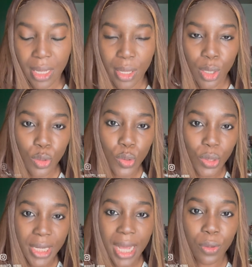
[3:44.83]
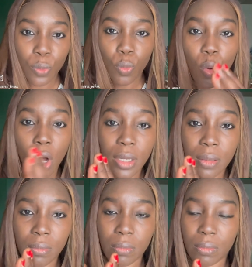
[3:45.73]
So now,
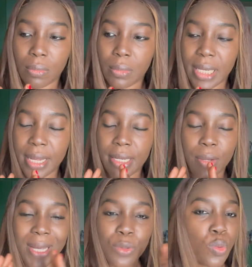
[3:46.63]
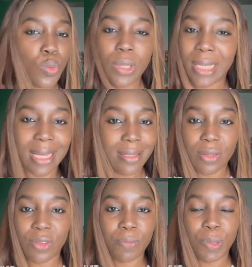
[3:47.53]
there were two
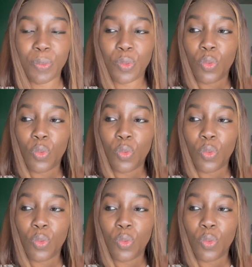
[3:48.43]
classes of people.